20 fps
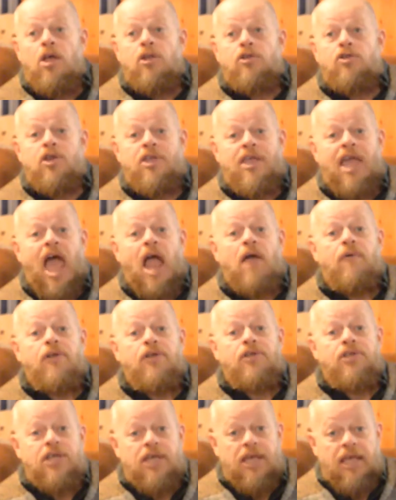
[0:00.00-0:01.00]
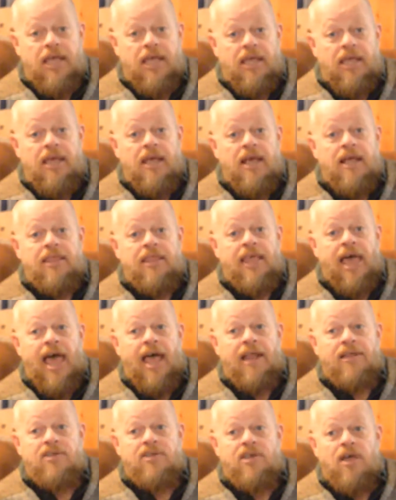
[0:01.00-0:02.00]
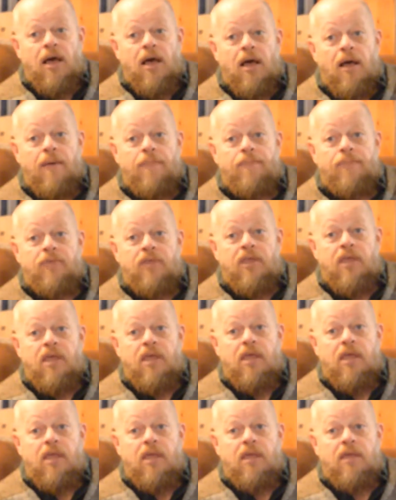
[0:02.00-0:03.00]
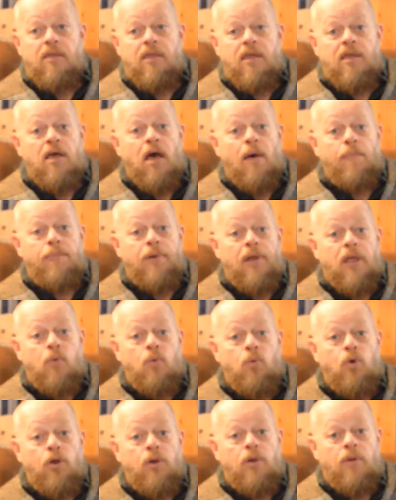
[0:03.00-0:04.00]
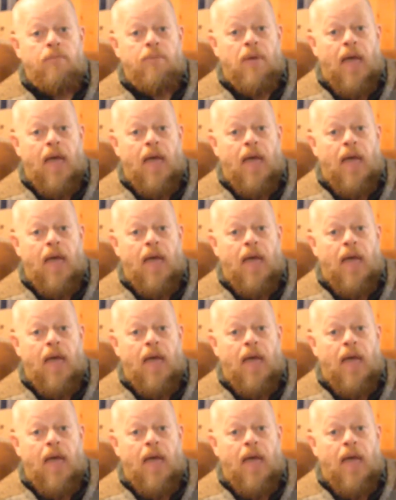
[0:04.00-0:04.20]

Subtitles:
to guarantee that the company would